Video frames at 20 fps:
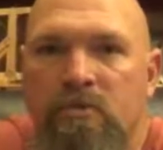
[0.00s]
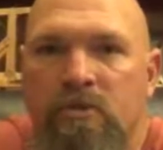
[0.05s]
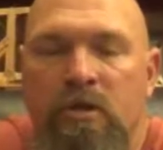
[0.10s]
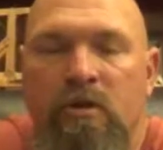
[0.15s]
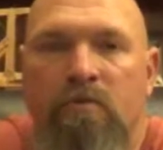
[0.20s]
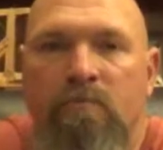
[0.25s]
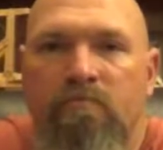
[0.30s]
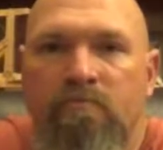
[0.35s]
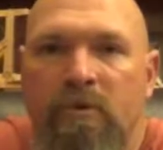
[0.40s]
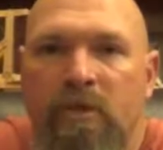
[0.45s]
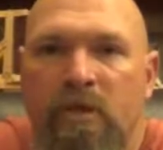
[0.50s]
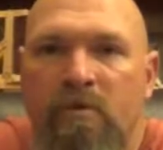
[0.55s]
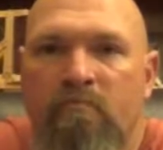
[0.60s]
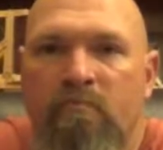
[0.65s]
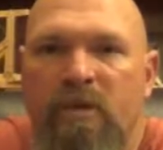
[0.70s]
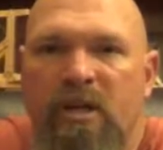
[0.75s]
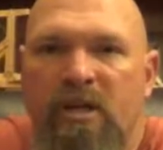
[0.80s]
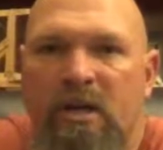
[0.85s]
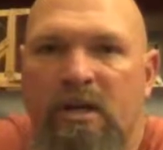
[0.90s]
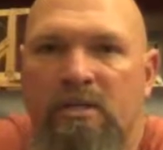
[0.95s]
So it'll
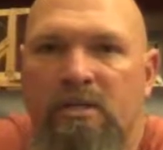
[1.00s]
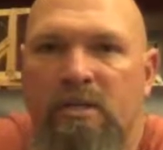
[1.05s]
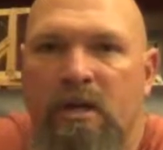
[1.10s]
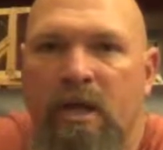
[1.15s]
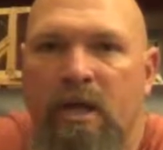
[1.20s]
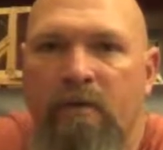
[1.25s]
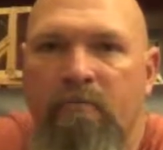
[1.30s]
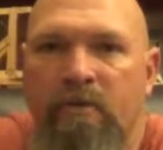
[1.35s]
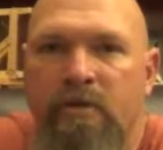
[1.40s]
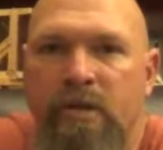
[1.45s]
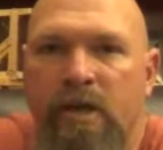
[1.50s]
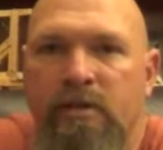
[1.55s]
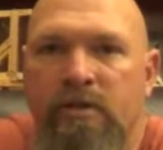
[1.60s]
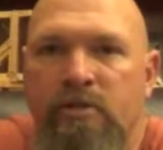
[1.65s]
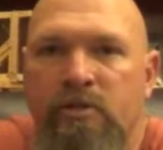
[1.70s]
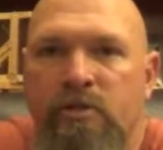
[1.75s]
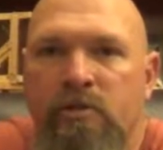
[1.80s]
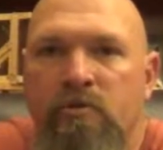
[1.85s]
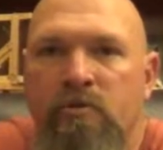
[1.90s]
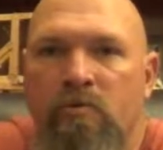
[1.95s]
be nice to have
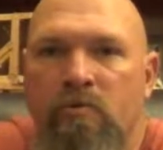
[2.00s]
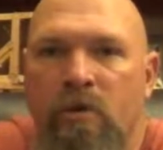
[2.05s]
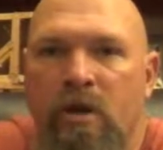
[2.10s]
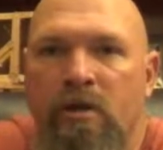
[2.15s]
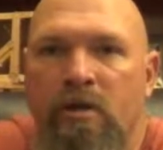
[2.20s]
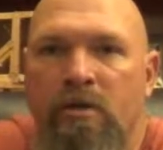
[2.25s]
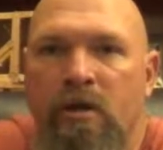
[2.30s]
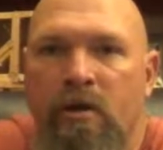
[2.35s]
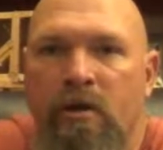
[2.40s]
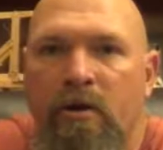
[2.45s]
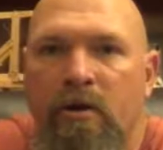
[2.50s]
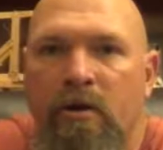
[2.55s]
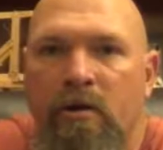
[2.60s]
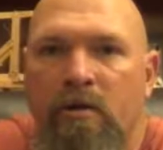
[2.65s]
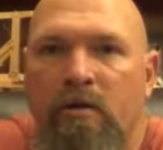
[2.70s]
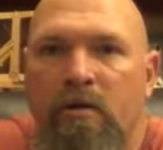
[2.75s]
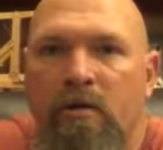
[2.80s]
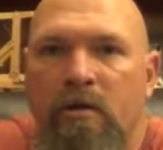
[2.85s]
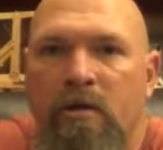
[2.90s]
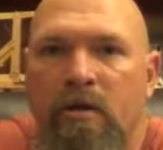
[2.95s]
attached to the rod
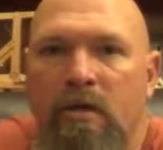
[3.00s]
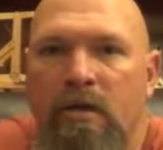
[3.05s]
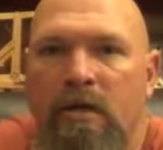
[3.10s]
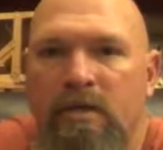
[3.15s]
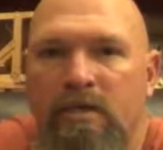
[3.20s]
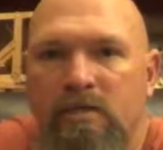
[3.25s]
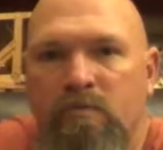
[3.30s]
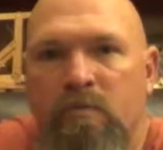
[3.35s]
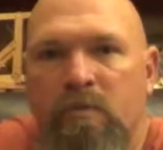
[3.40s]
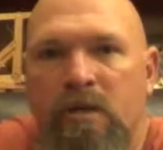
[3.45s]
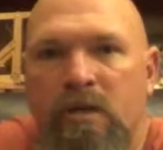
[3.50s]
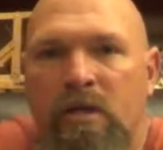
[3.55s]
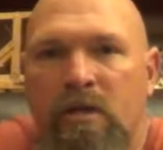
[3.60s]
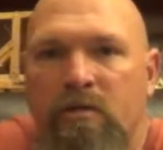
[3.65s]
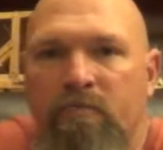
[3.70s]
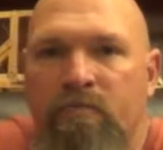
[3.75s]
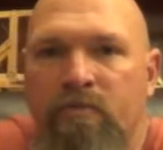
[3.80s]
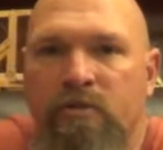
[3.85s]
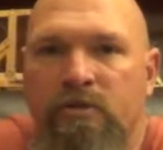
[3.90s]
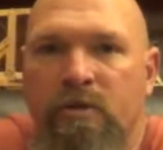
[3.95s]
carrier in case we need
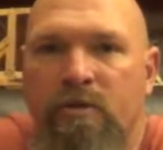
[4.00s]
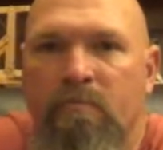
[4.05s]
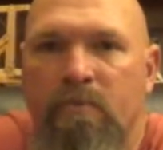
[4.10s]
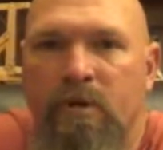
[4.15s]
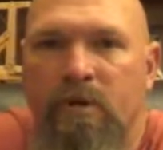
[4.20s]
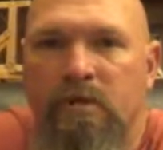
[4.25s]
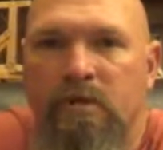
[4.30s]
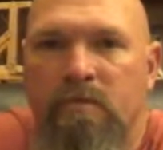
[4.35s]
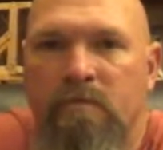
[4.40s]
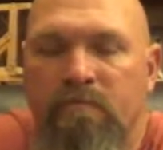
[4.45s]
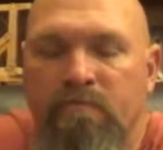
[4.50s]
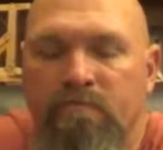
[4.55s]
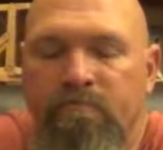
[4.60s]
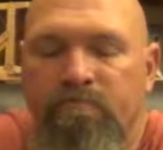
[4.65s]
it for some reason.